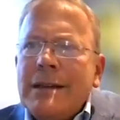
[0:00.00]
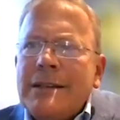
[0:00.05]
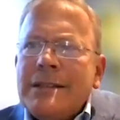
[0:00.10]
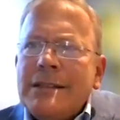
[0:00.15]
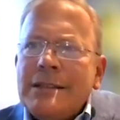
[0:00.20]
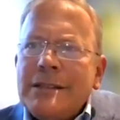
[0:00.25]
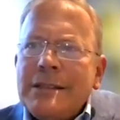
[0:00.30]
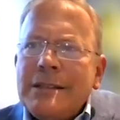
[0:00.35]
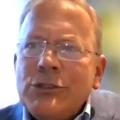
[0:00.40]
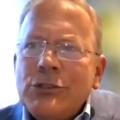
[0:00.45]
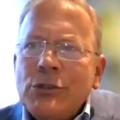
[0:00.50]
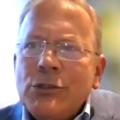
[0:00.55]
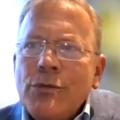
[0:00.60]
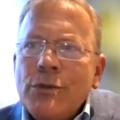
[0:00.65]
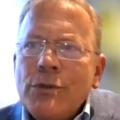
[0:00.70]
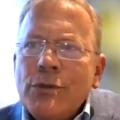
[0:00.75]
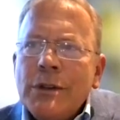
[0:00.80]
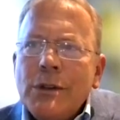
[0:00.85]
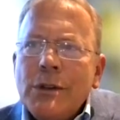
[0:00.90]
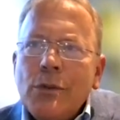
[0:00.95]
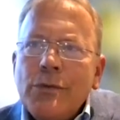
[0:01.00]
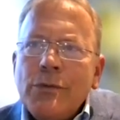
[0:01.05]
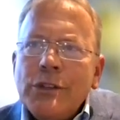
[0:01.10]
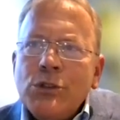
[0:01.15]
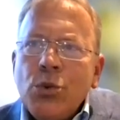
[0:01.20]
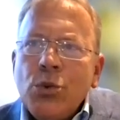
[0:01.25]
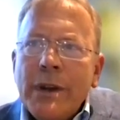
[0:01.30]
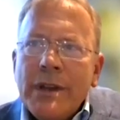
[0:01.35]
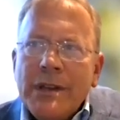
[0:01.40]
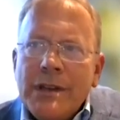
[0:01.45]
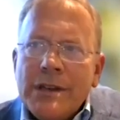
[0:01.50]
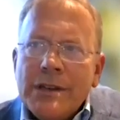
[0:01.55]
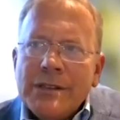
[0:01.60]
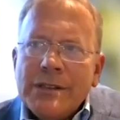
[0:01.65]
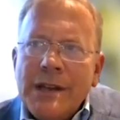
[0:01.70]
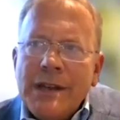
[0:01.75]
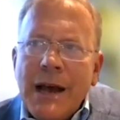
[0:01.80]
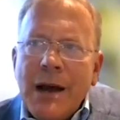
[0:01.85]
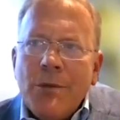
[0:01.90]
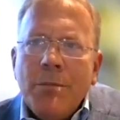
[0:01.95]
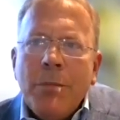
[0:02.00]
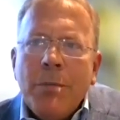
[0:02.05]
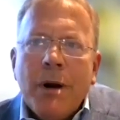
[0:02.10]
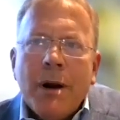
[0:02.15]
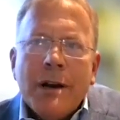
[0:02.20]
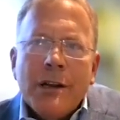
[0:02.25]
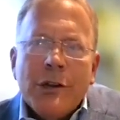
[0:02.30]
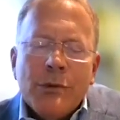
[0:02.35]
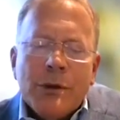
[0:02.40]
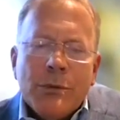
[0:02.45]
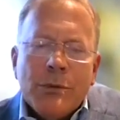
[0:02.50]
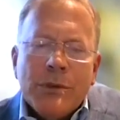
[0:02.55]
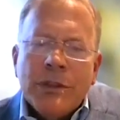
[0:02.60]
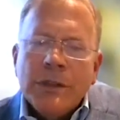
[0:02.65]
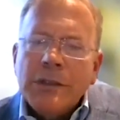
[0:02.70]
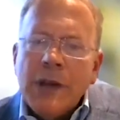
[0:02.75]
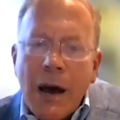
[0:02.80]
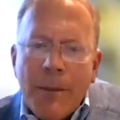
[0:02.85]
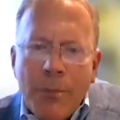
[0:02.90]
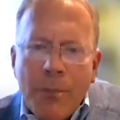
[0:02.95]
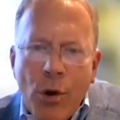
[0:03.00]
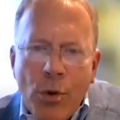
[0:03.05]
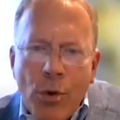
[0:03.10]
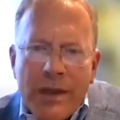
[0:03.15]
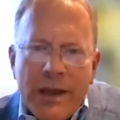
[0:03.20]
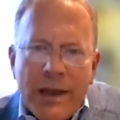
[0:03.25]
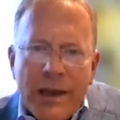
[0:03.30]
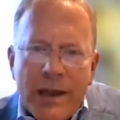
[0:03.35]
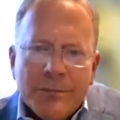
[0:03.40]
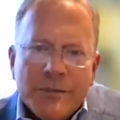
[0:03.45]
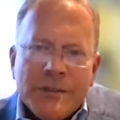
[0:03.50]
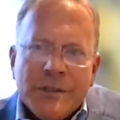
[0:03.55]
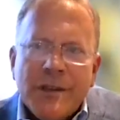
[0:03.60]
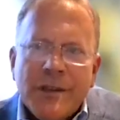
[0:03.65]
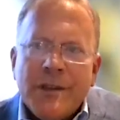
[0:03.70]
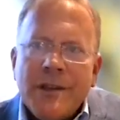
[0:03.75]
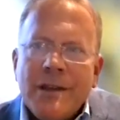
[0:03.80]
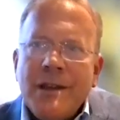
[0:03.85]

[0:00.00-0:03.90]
existence over a little over 20 years now, partnering with the top OEMs